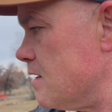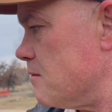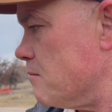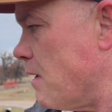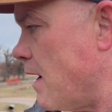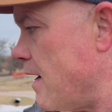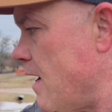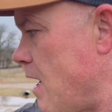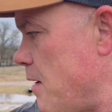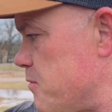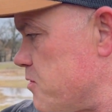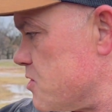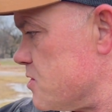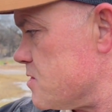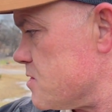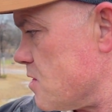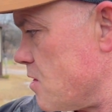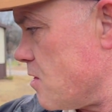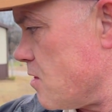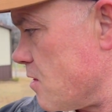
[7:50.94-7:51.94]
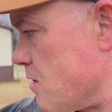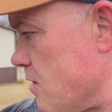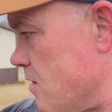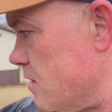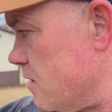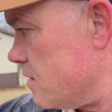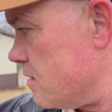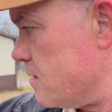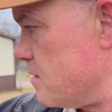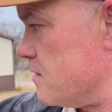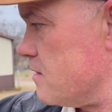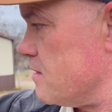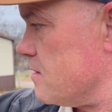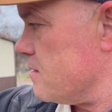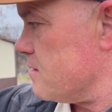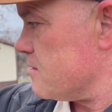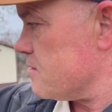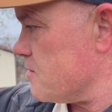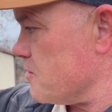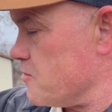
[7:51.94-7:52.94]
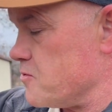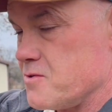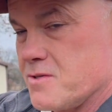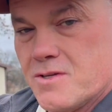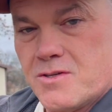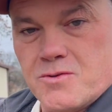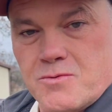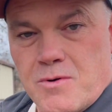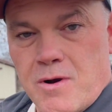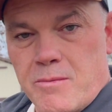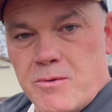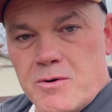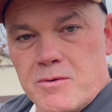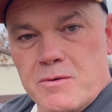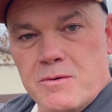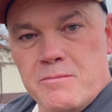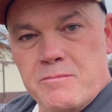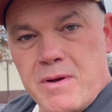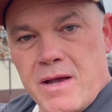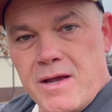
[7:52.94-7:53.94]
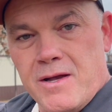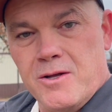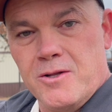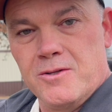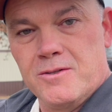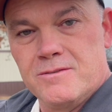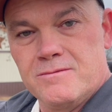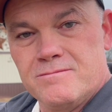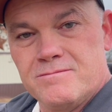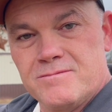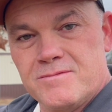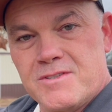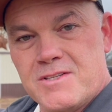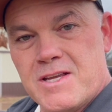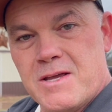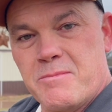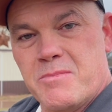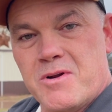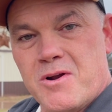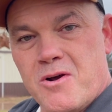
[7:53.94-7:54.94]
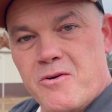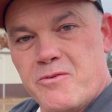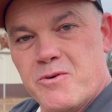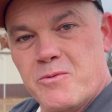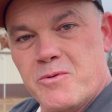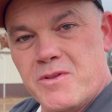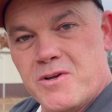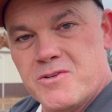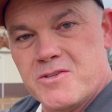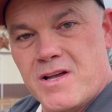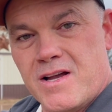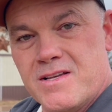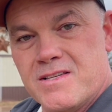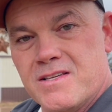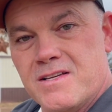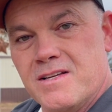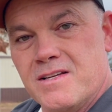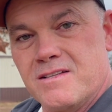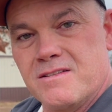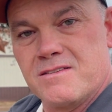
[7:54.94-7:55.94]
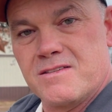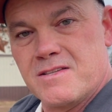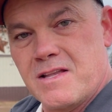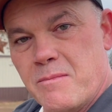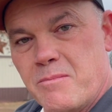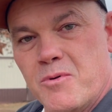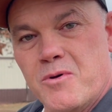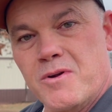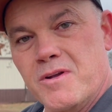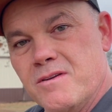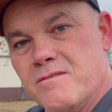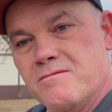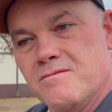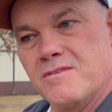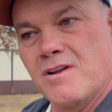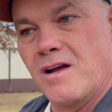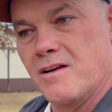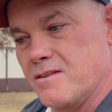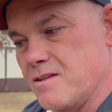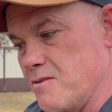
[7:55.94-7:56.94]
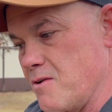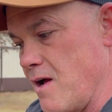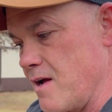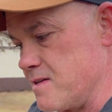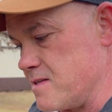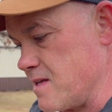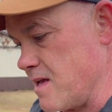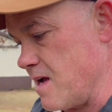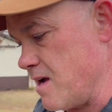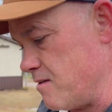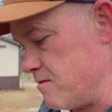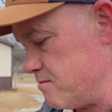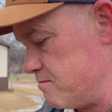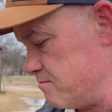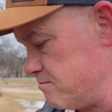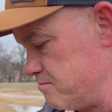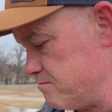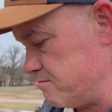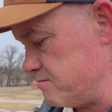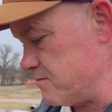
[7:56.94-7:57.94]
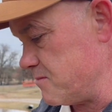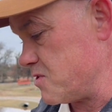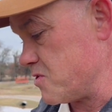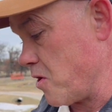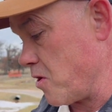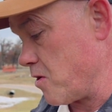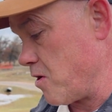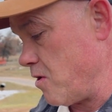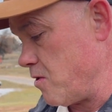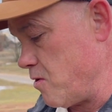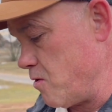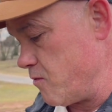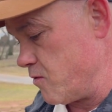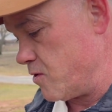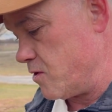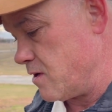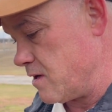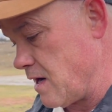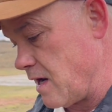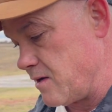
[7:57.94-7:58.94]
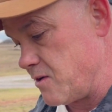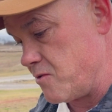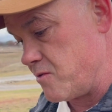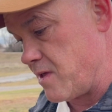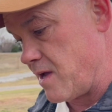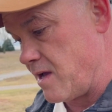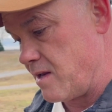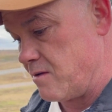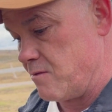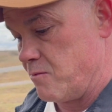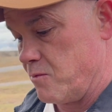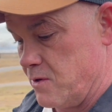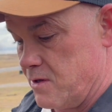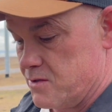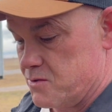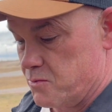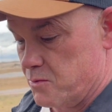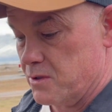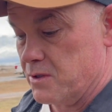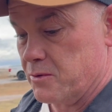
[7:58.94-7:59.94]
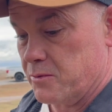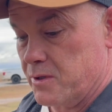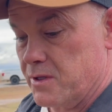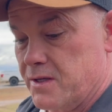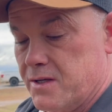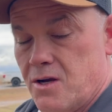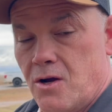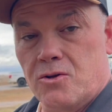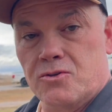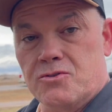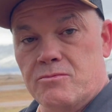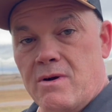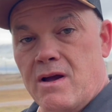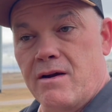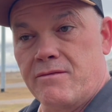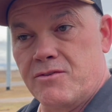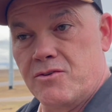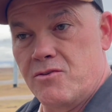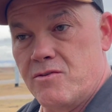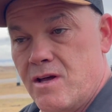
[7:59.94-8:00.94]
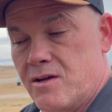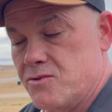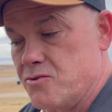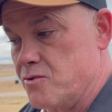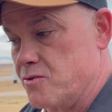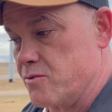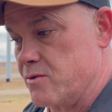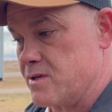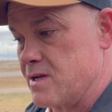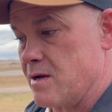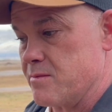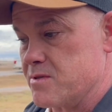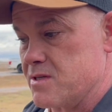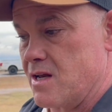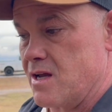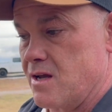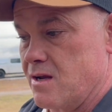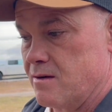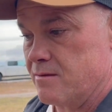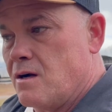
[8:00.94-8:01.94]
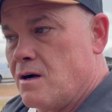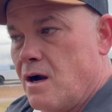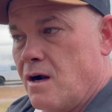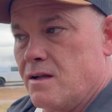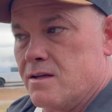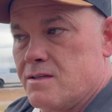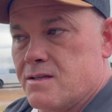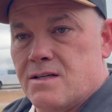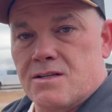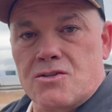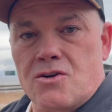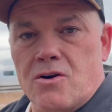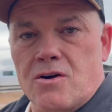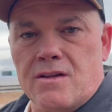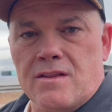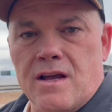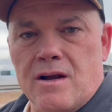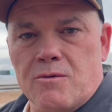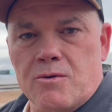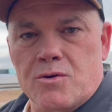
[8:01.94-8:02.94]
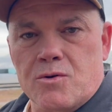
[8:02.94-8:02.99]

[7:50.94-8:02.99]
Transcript: my options are to use this rubber pail, tip it over when there's ice in it, step on it, knock the ice out, start all over. And I do that when it's really, really cold. You may have to do that 2 or 3 times a day. All right, let's get started in that real